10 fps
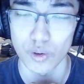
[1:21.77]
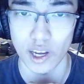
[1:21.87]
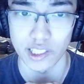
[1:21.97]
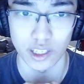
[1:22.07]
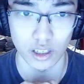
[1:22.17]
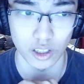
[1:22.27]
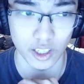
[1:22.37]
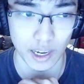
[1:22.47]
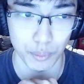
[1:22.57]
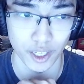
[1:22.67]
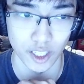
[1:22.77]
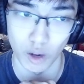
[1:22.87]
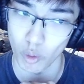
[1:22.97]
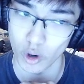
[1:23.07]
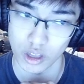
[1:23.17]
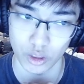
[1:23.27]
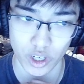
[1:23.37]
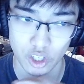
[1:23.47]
I think you can play no more than 3,